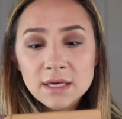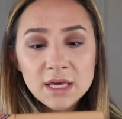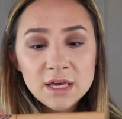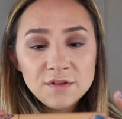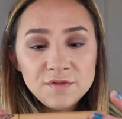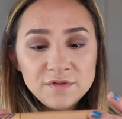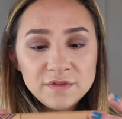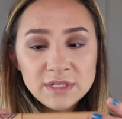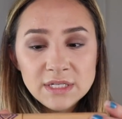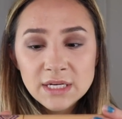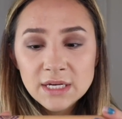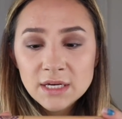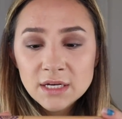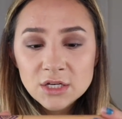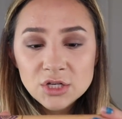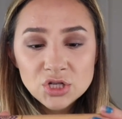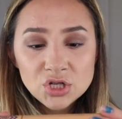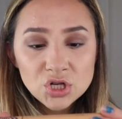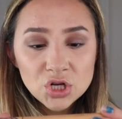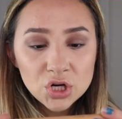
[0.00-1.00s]
Gifted
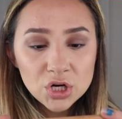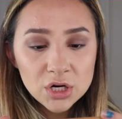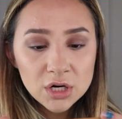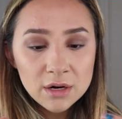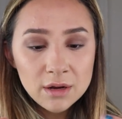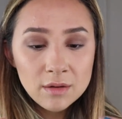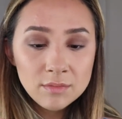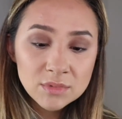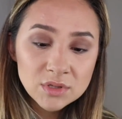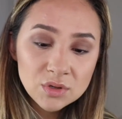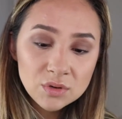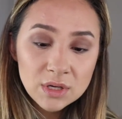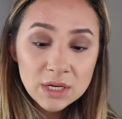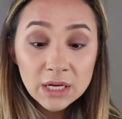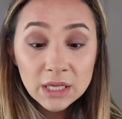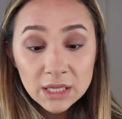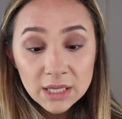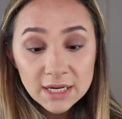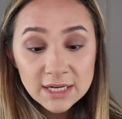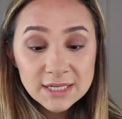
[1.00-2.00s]
Tarte Amazonian
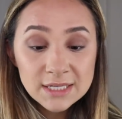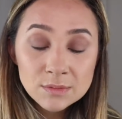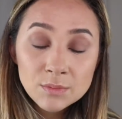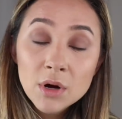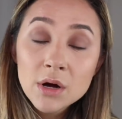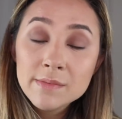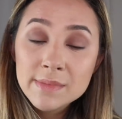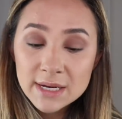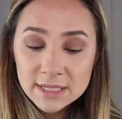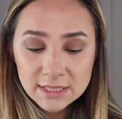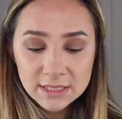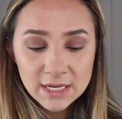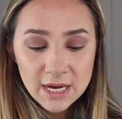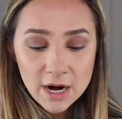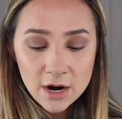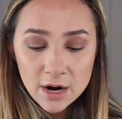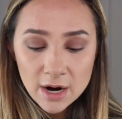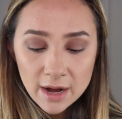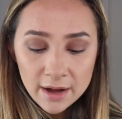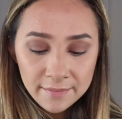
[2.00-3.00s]
Clay Smart
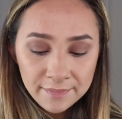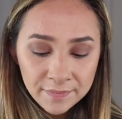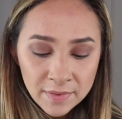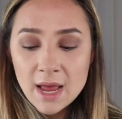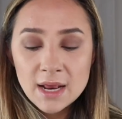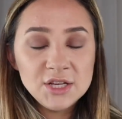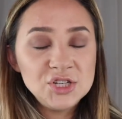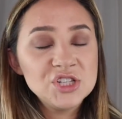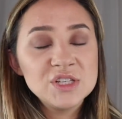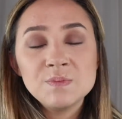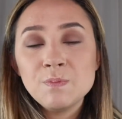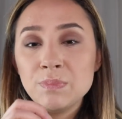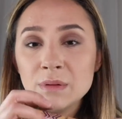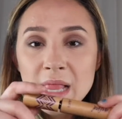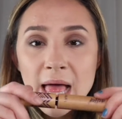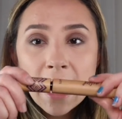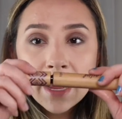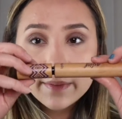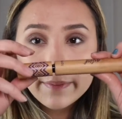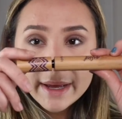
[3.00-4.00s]
Mascara. It's just
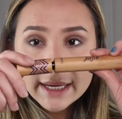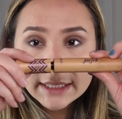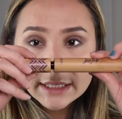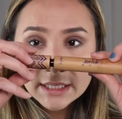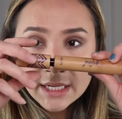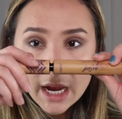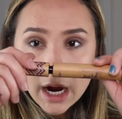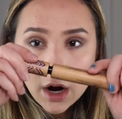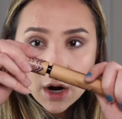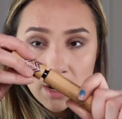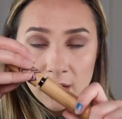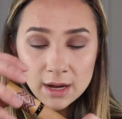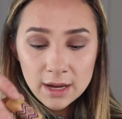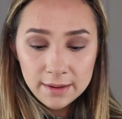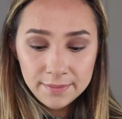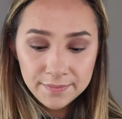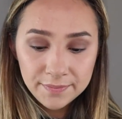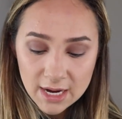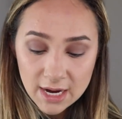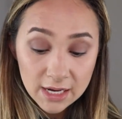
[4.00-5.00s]
black
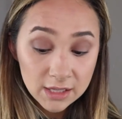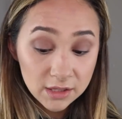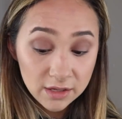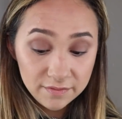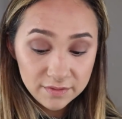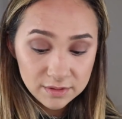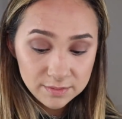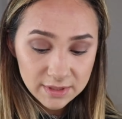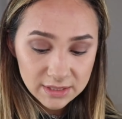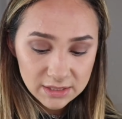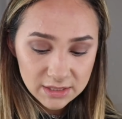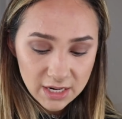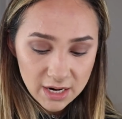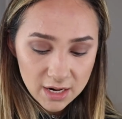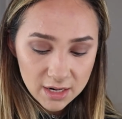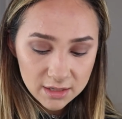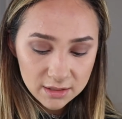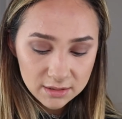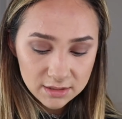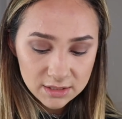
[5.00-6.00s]
mascara. I love this
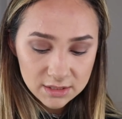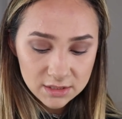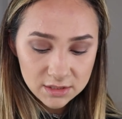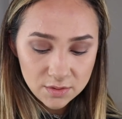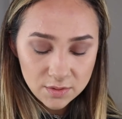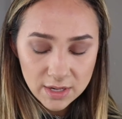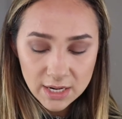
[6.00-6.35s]
mascara, it's so